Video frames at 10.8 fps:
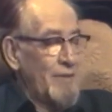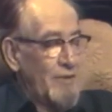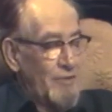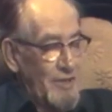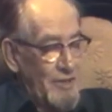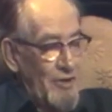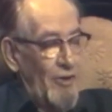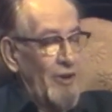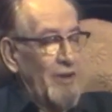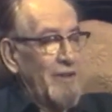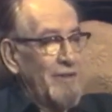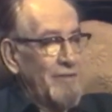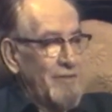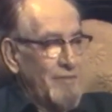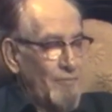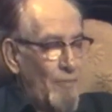They were ignored and
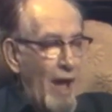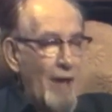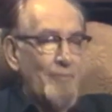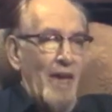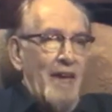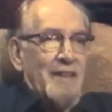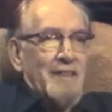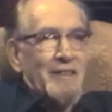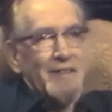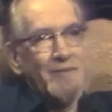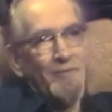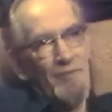bypassed as